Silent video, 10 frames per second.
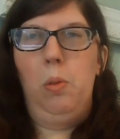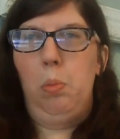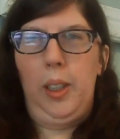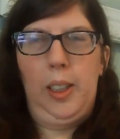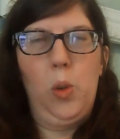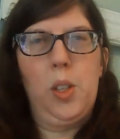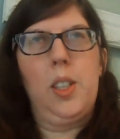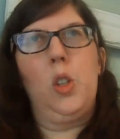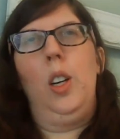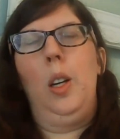bring into a
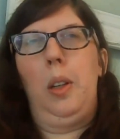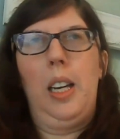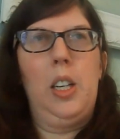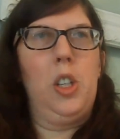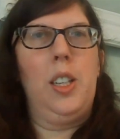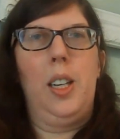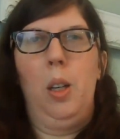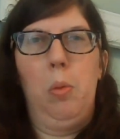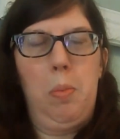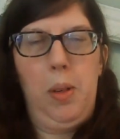central location to
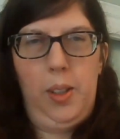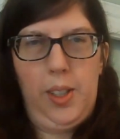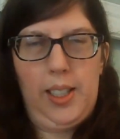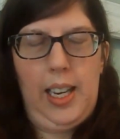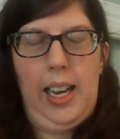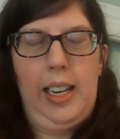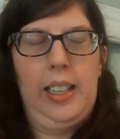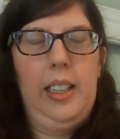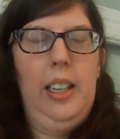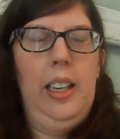help rebuild society.